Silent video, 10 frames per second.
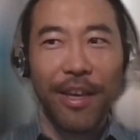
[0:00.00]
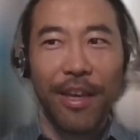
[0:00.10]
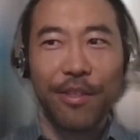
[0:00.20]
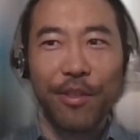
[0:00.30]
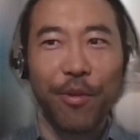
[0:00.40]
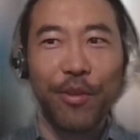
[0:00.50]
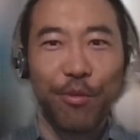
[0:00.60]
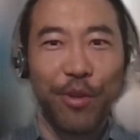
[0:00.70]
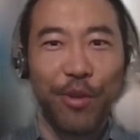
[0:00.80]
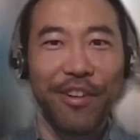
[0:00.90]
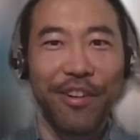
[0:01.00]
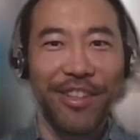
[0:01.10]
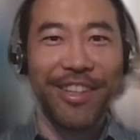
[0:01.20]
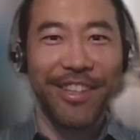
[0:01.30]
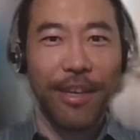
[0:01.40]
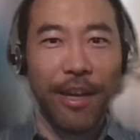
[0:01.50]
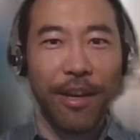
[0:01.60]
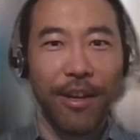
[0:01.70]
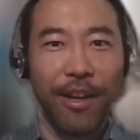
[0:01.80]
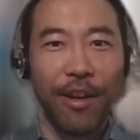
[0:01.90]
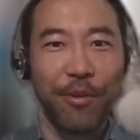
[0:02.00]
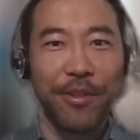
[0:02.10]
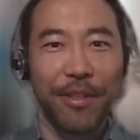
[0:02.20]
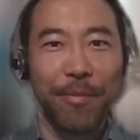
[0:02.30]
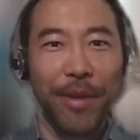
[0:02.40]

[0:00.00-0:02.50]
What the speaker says: it's going to trigger these algorithms,